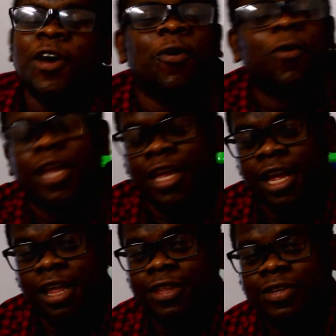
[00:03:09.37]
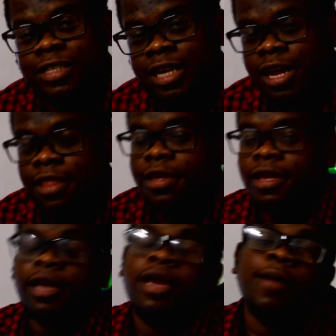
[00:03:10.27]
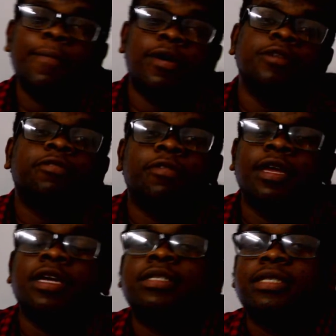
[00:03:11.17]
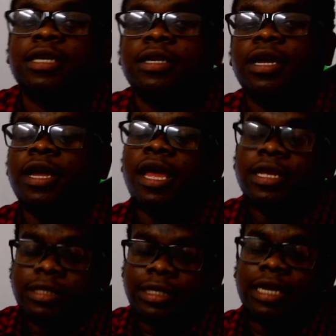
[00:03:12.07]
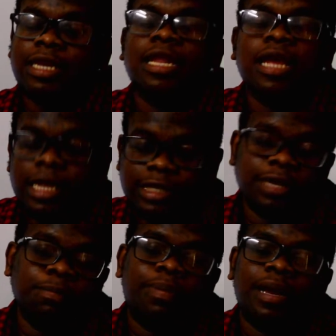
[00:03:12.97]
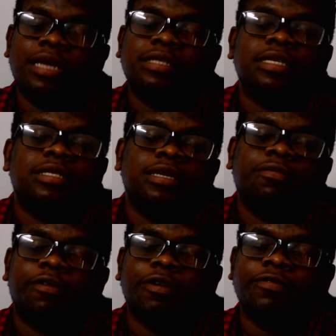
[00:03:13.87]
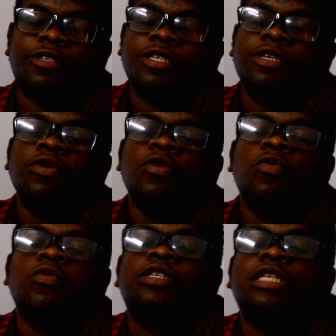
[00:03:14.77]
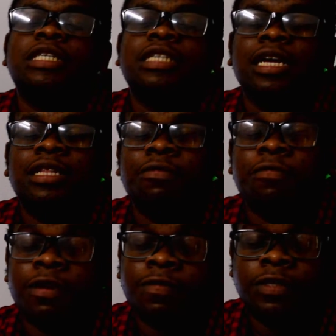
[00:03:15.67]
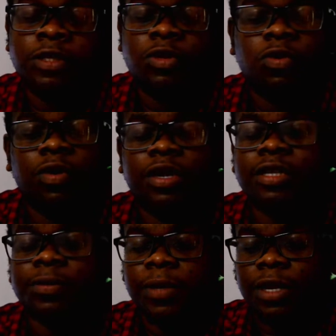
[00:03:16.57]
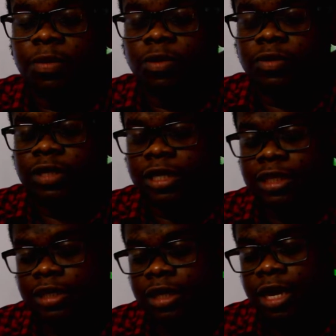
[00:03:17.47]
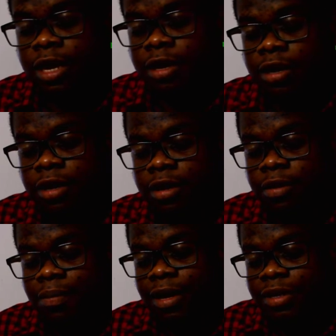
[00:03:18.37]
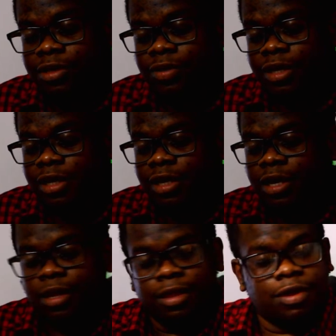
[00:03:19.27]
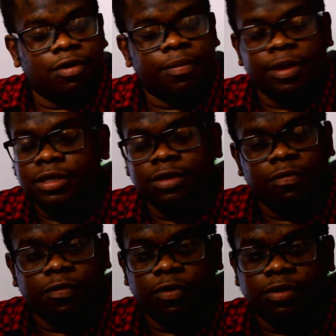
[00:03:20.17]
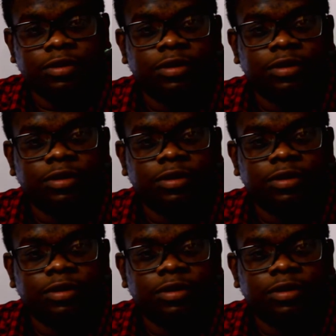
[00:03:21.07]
Okay, those are the cameras for the S10 Plus, S10 5G, which exactly 5G no one has been able to touch. But really, they're amazing phone.